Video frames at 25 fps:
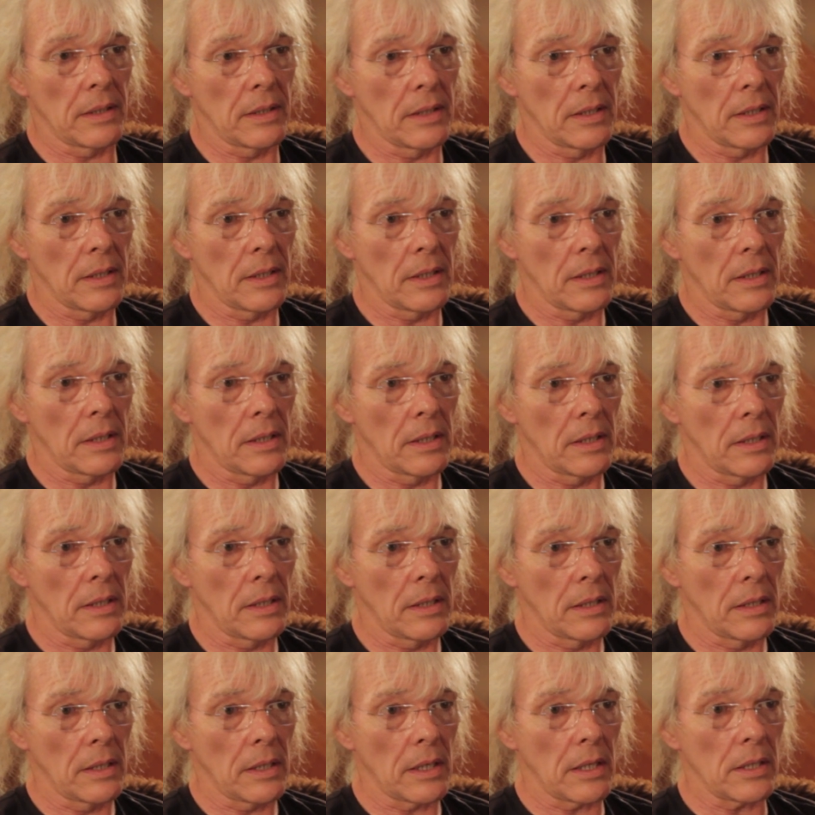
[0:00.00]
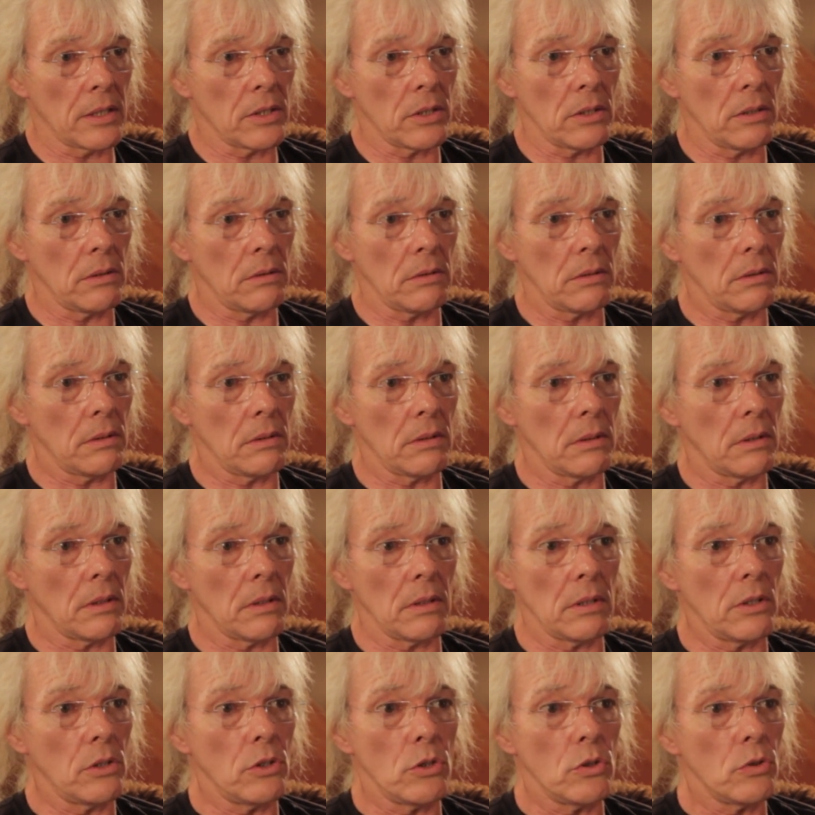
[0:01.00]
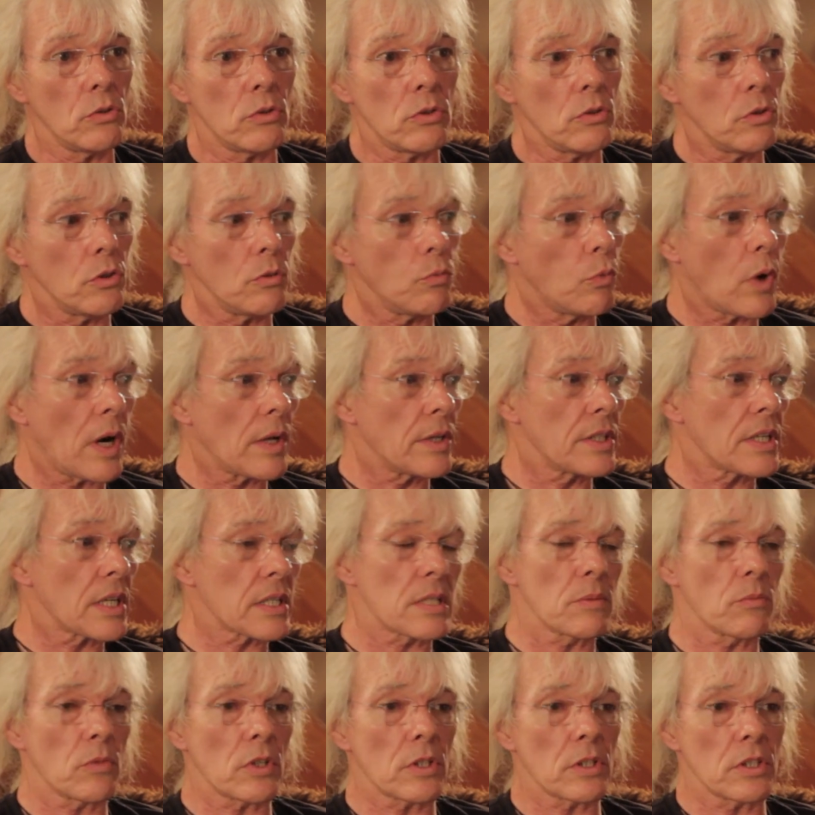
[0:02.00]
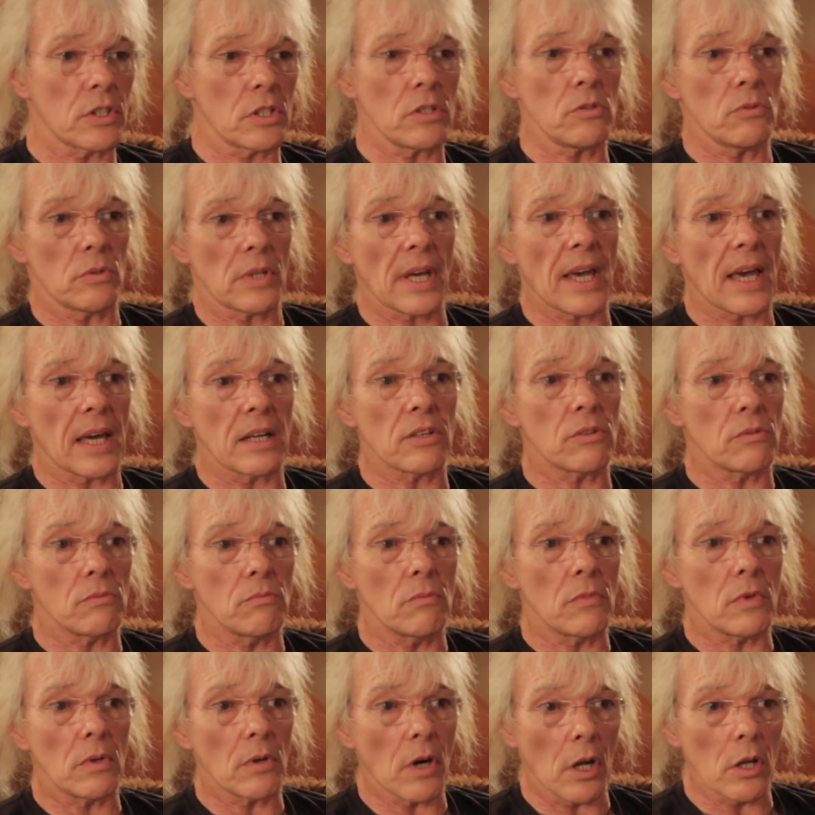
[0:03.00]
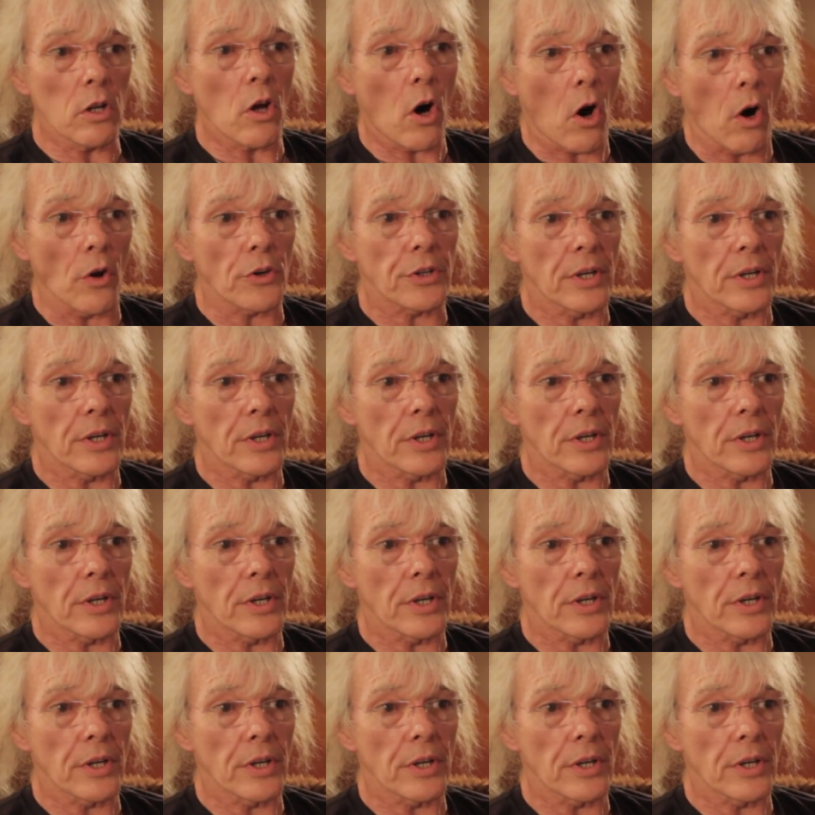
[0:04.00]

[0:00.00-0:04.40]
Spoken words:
you wouldn't want to do that and for too long. One doesn't want to do that a lot.